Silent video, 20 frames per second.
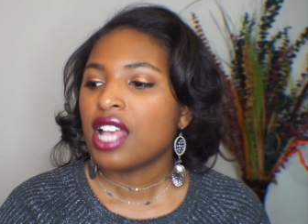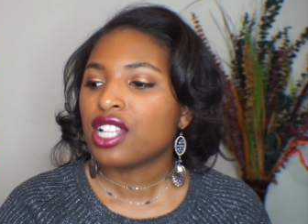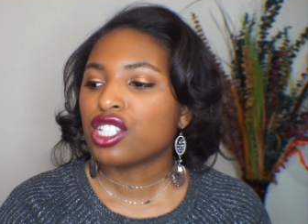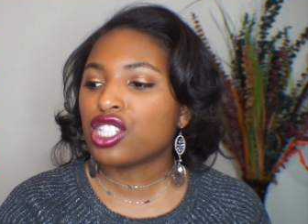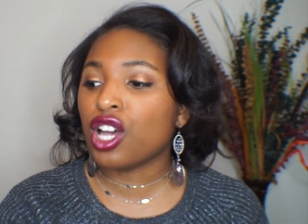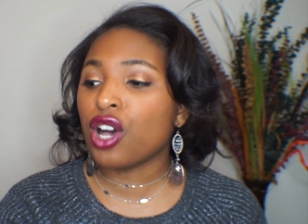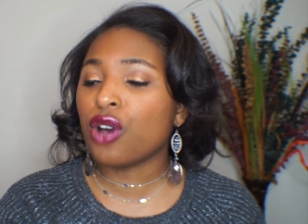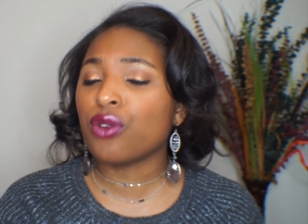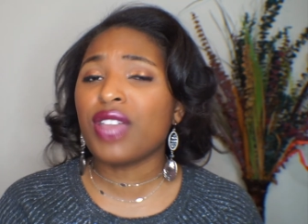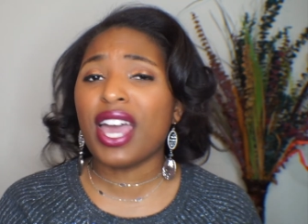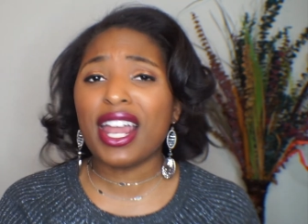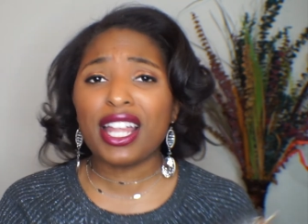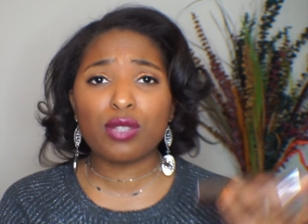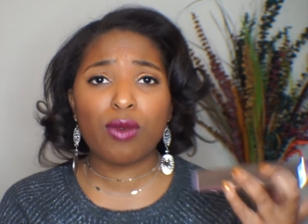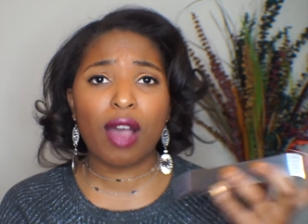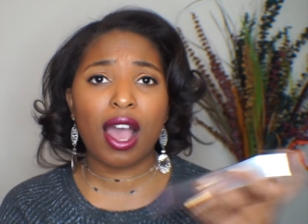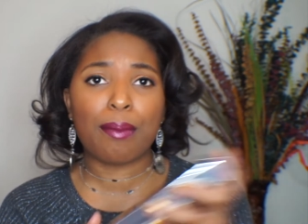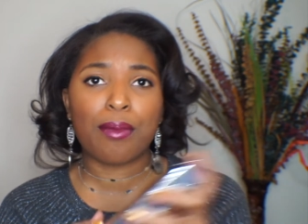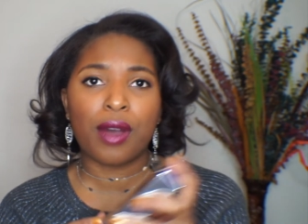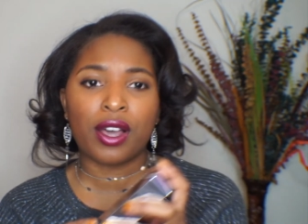So that is
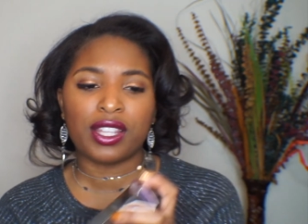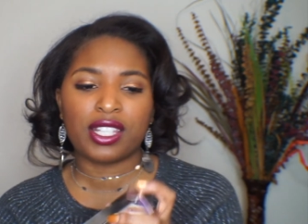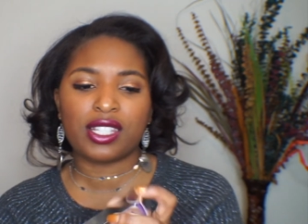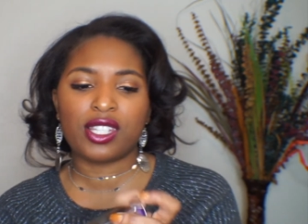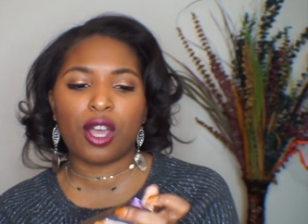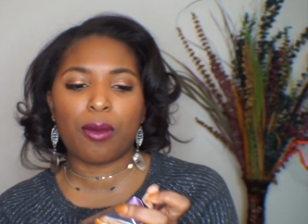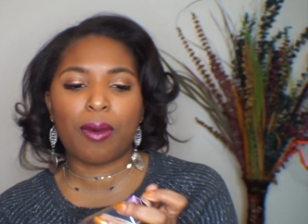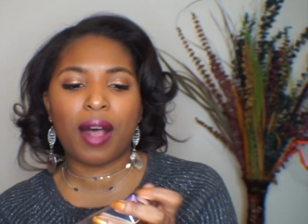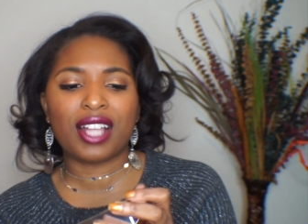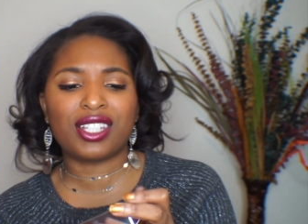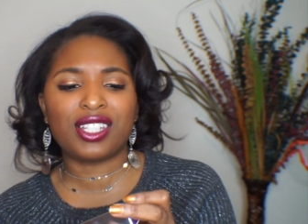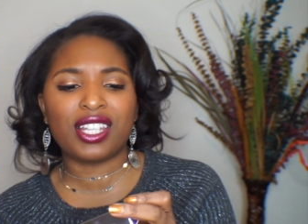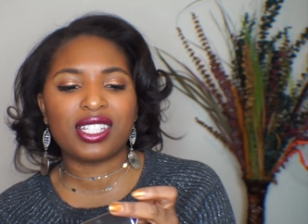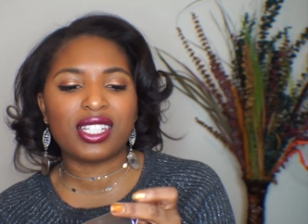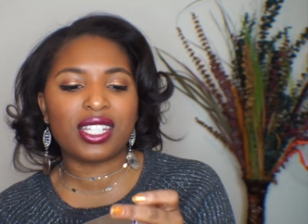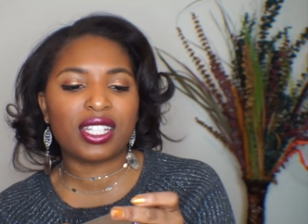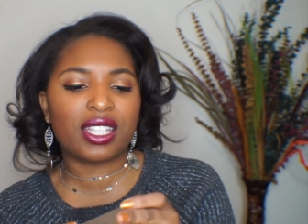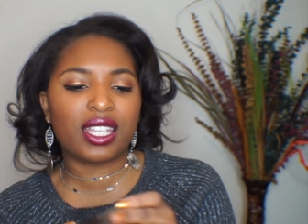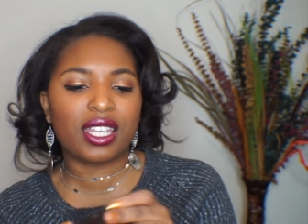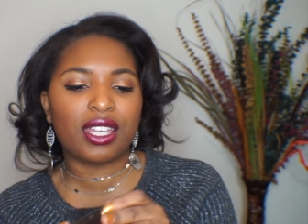why I bought this nail polish, just
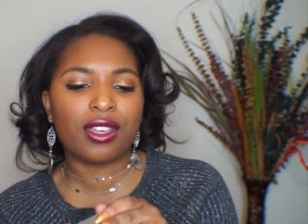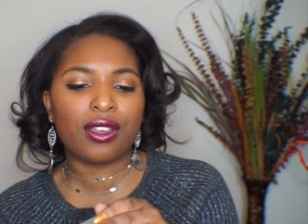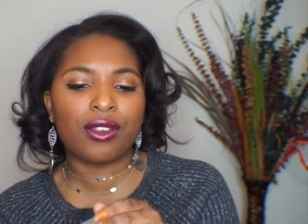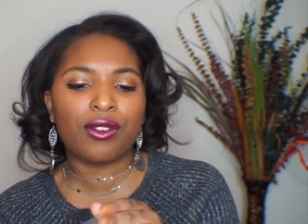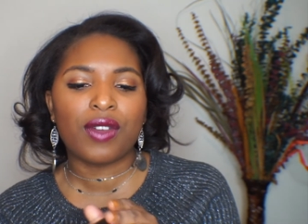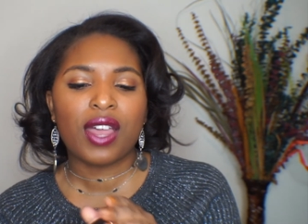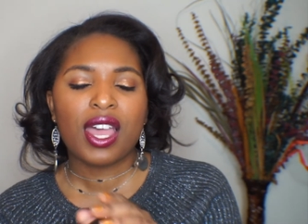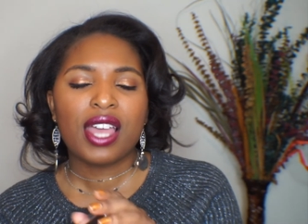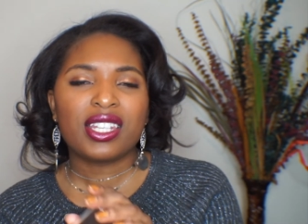to give,